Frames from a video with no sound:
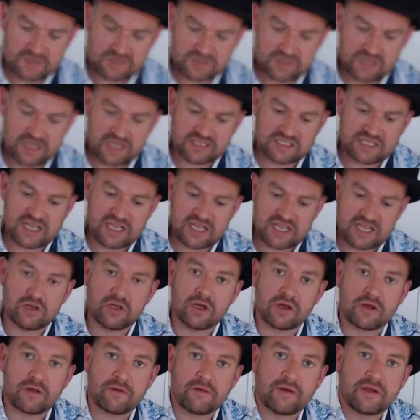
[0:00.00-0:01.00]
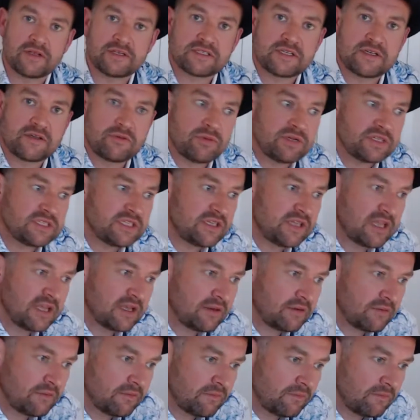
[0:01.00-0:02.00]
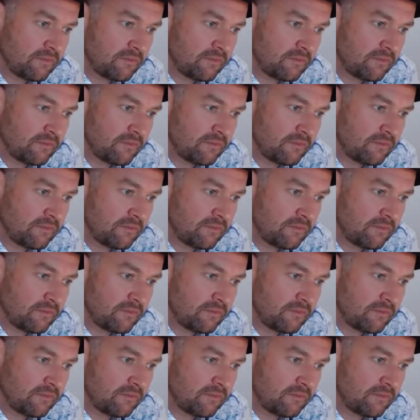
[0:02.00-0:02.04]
Let's have a look. That's it. Can we see that?